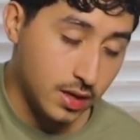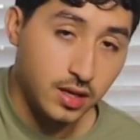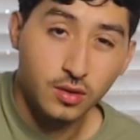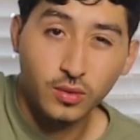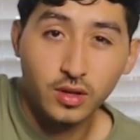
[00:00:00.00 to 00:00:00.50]

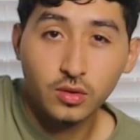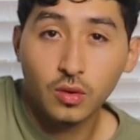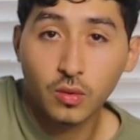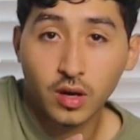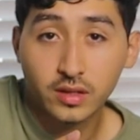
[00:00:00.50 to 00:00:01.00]
And you want to
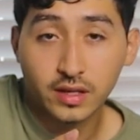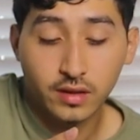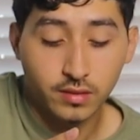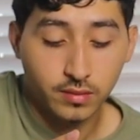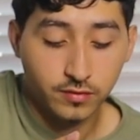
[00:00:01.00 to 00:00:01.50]
do a walk
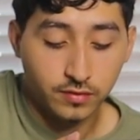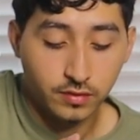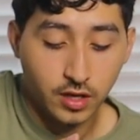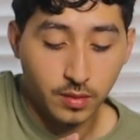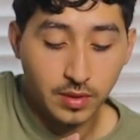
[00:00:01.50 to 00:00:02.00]
down
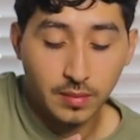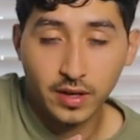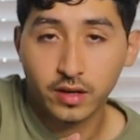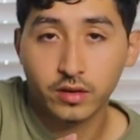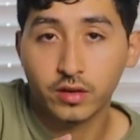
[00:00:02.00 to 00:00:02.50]
B
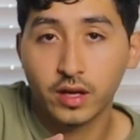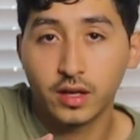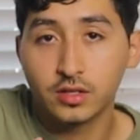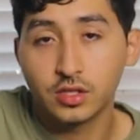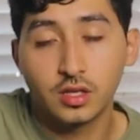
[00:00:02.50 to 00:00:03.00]
minor,
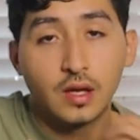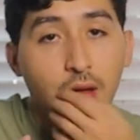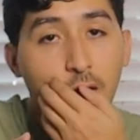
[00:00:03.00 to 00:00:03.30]
A, G.